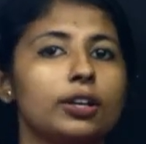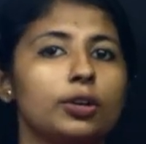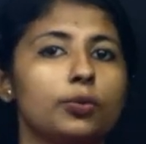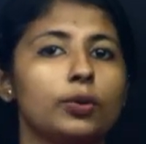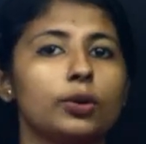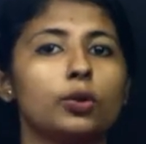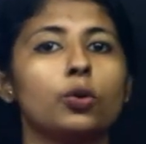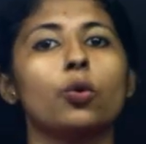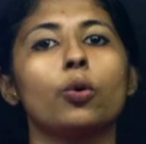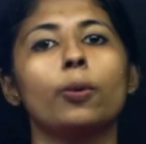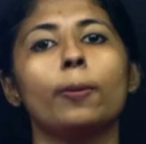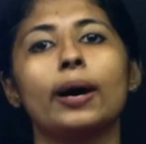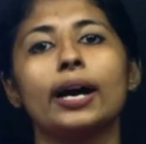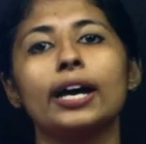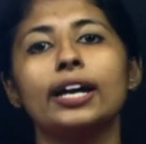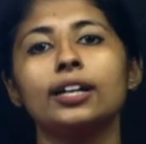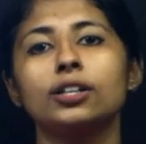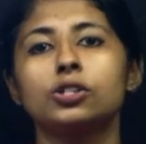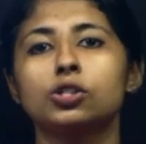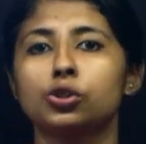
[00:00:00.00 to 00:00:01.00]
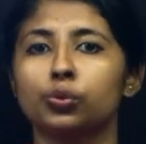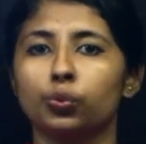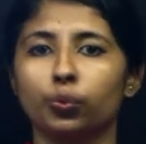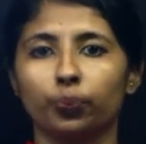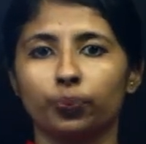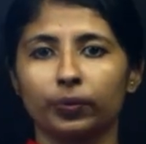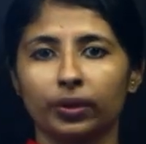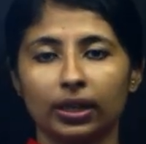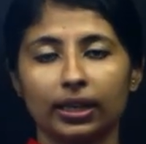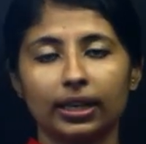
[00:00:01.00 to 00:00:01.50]
it will go by 2.
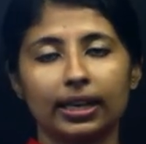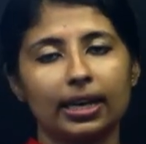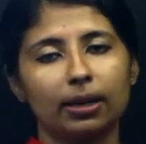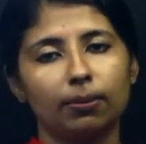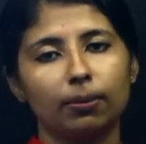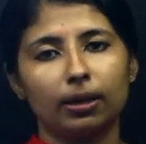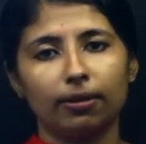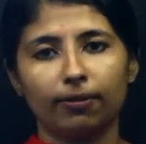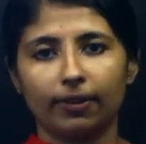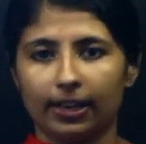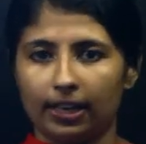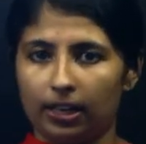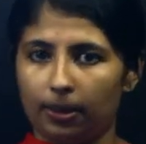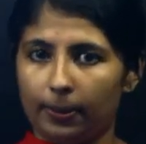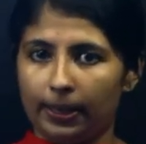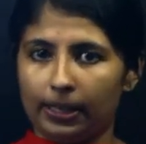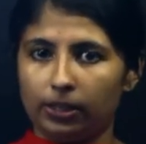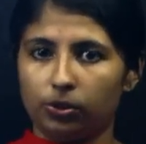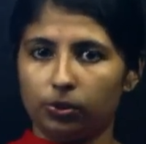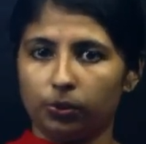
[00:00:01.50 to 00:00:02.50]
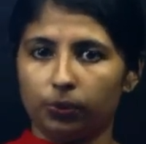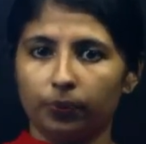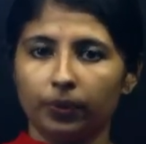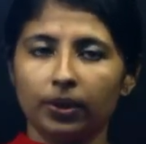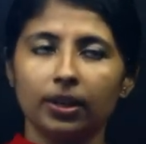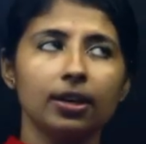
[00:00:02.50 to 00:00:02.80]
It can be divided by 2.